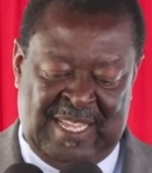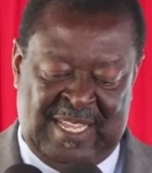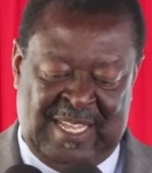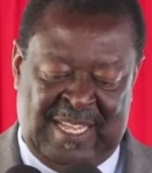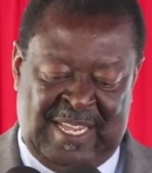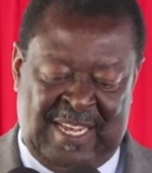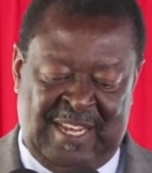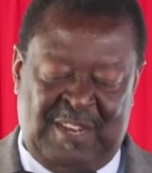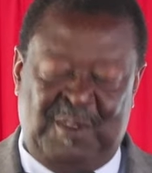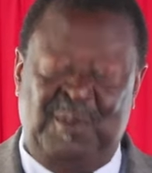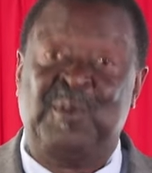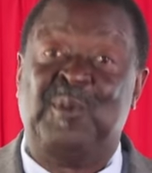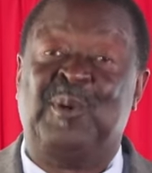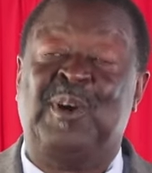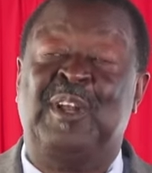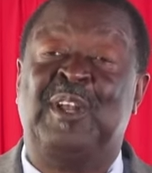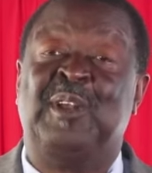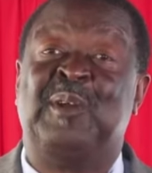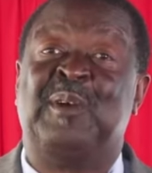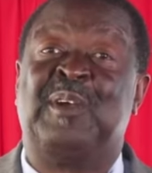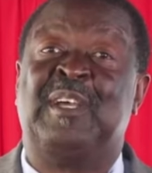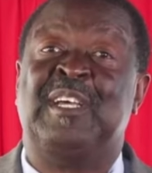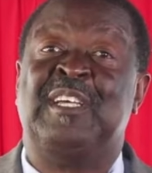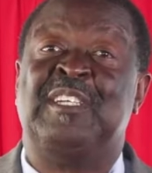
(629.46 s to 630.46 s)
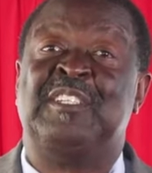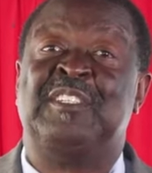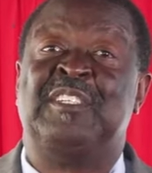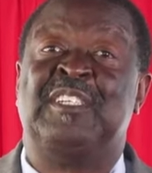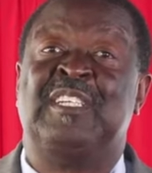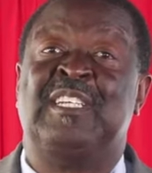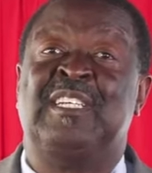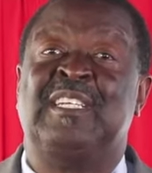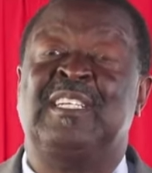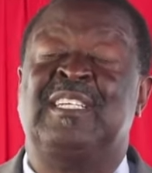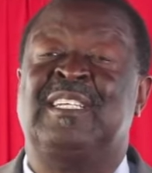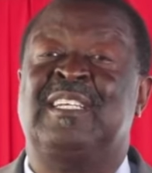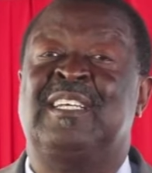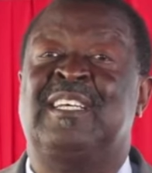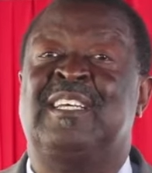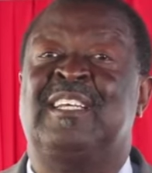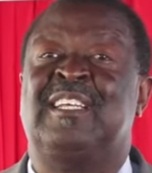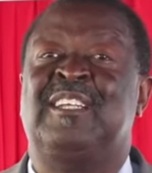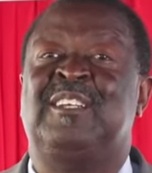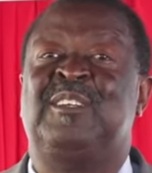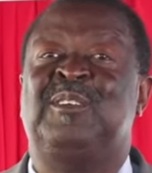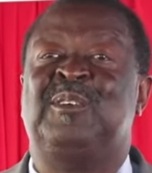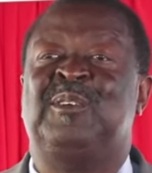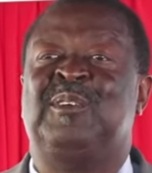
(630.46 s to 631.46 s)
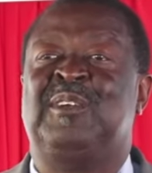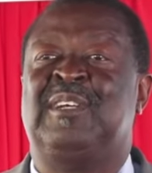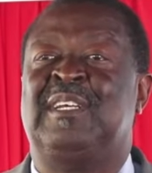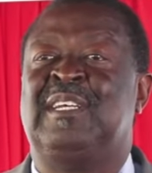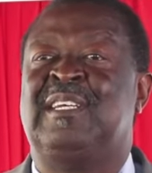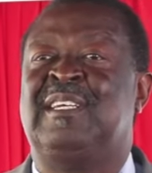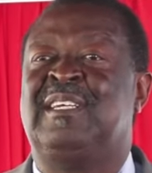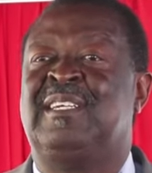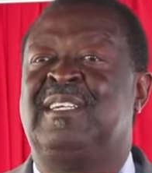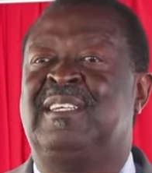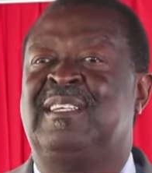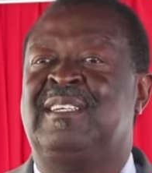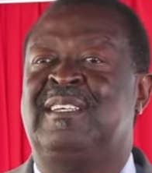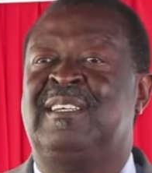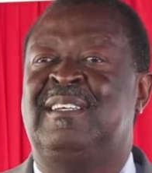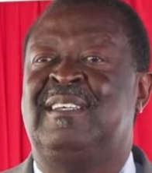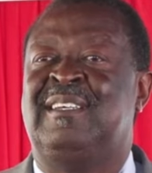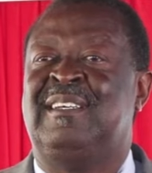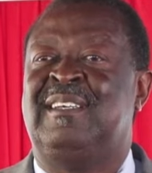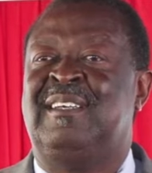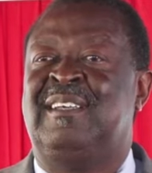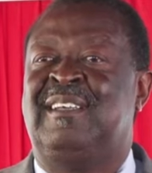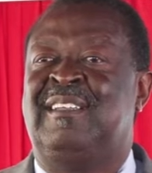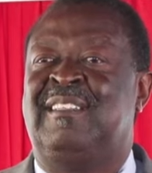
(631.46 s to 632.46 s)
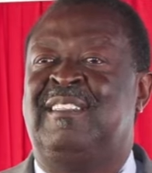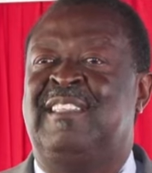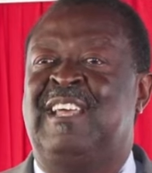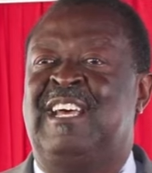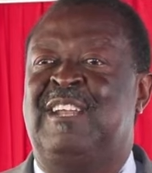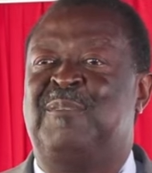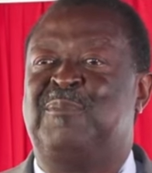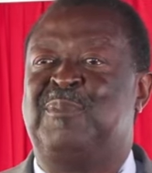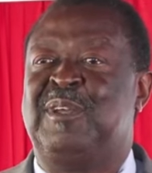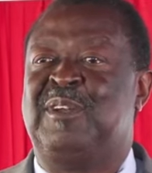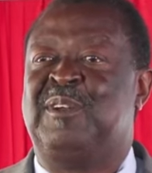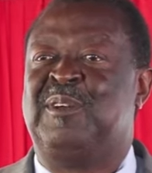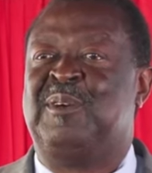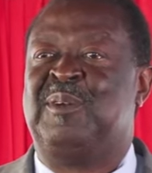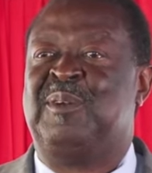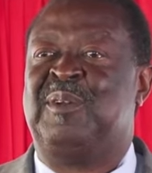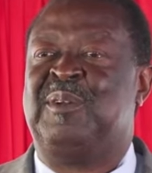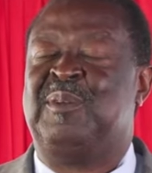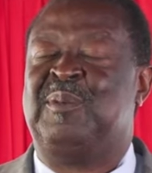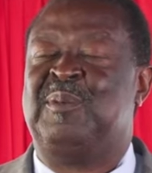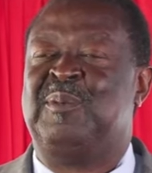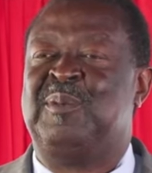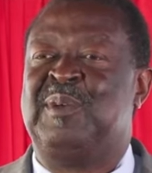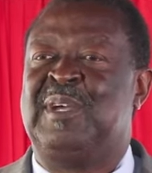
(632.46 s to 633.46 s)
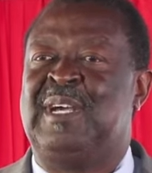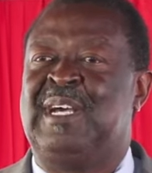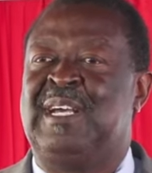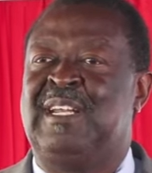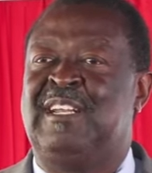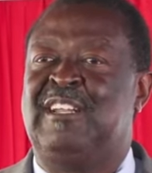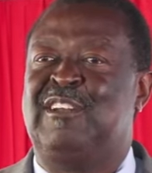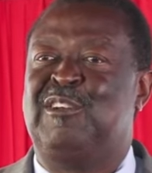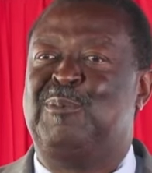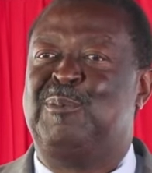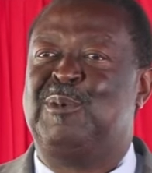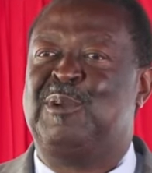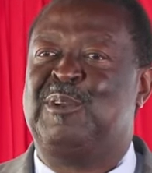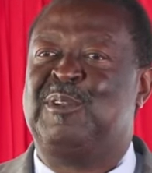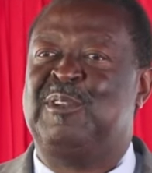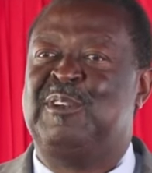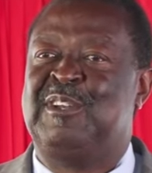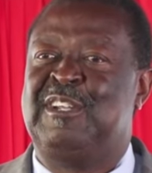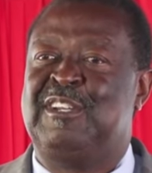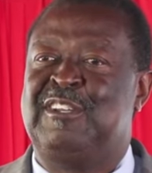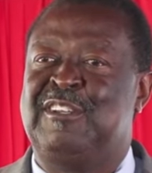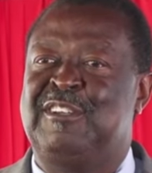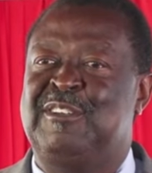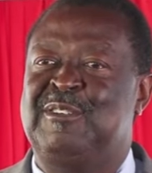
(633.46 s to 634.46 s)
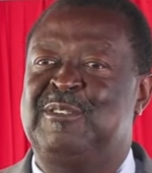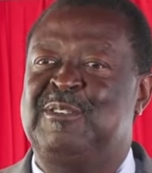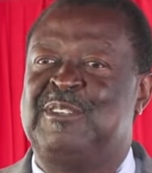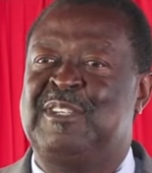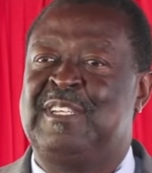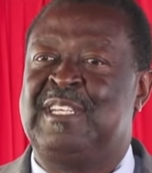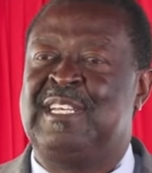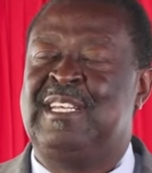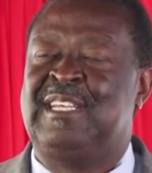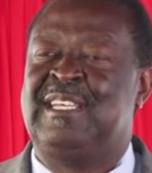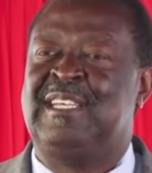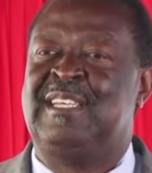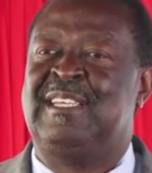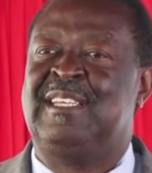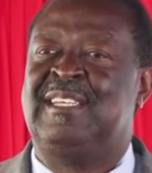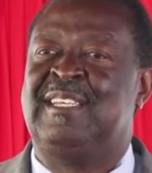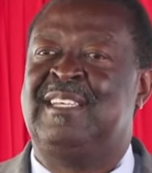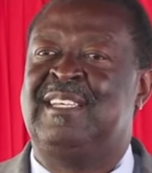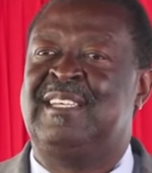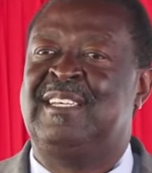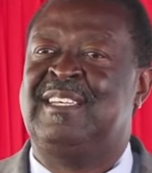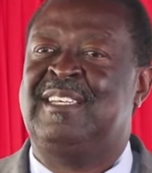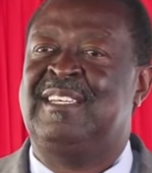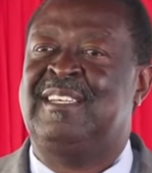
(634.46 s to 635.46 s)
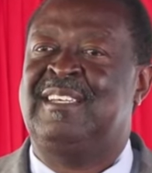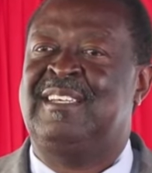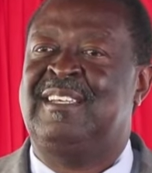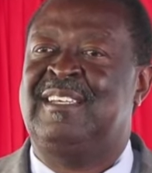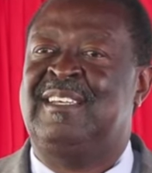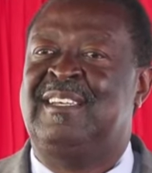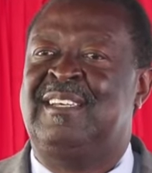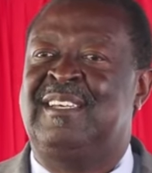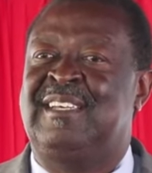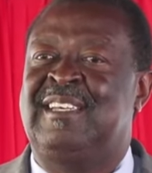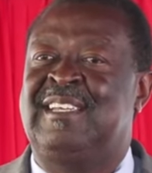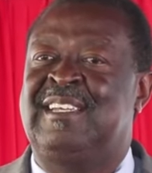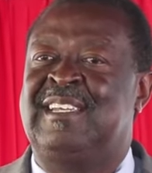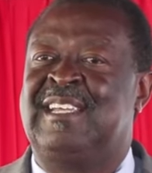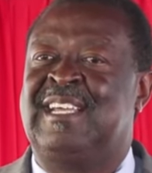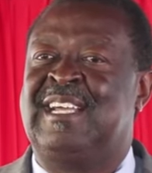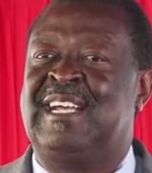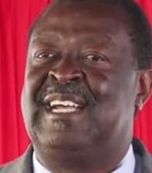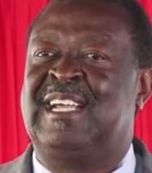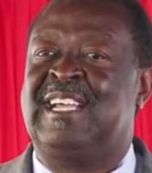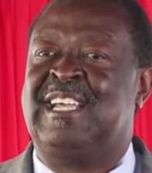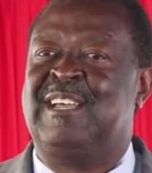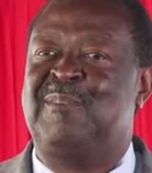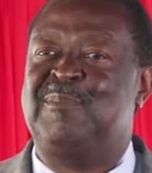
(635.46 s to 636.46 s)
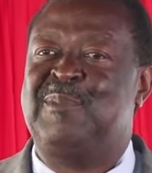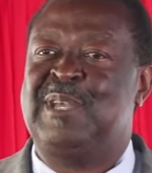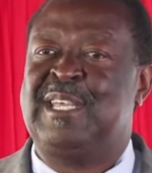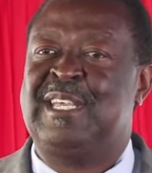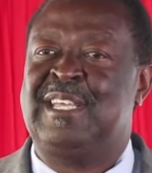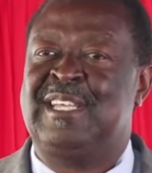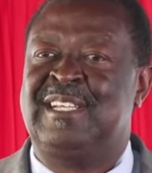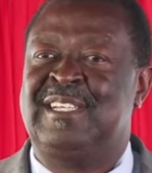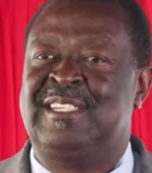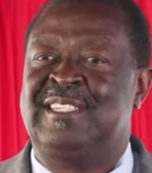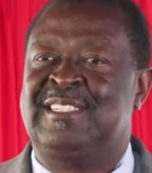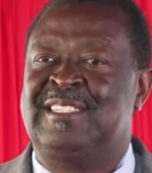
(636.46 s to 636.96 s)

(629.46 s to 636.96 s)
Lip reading: And on one occasion during that period, we had an opportunity to stay in Kangemi.